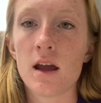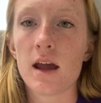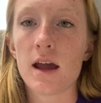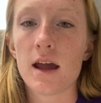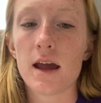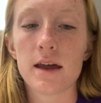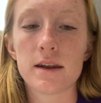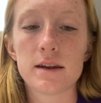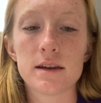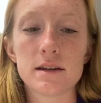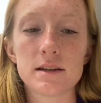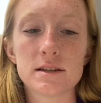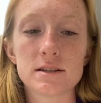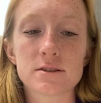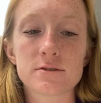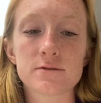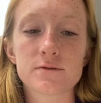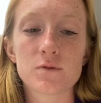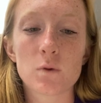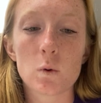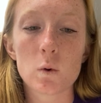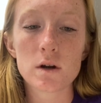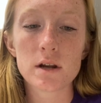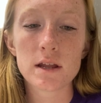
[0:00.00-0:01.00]
and it is
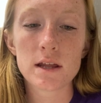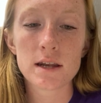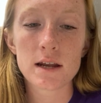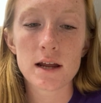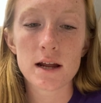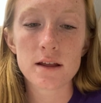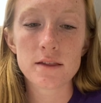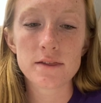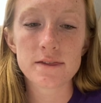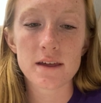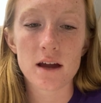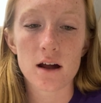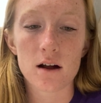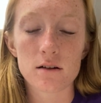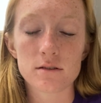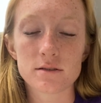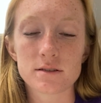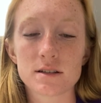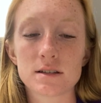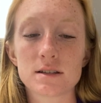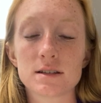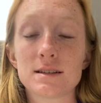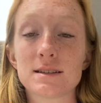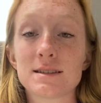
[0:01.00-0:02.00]

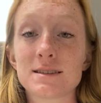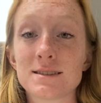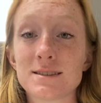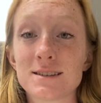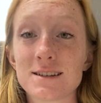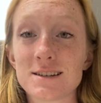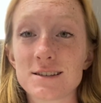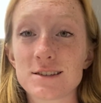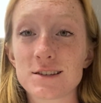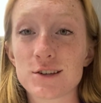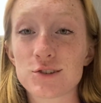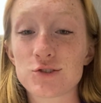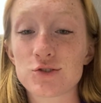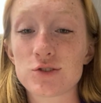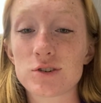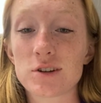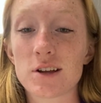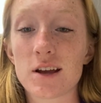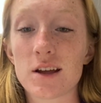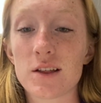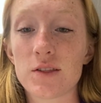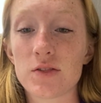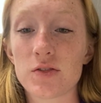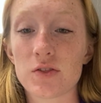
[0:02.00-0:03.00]

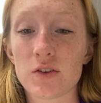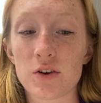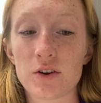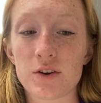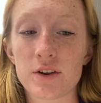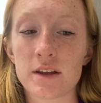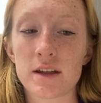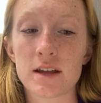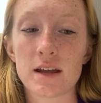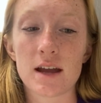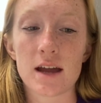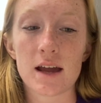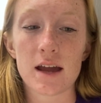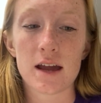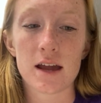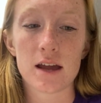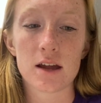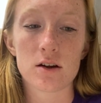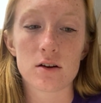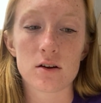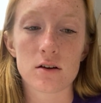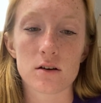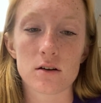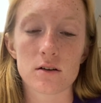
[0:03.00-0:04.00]
49,630
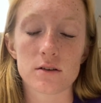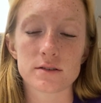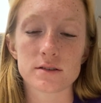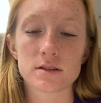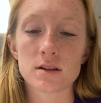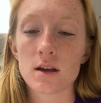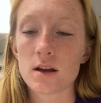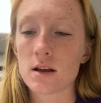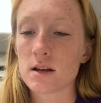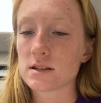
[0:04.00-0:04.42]
acres.